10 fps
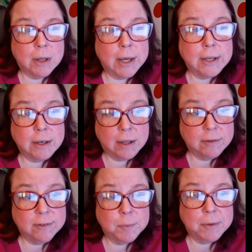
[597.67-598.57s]
he
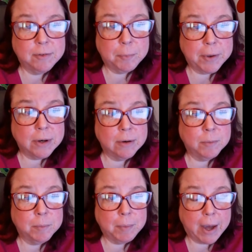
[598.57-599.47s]
needs to be spending
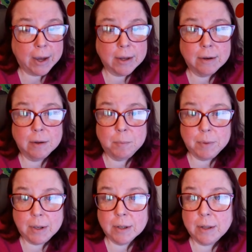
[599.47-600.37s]
them packing up
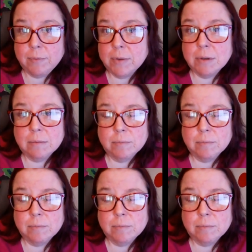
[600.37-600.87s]
and leaving.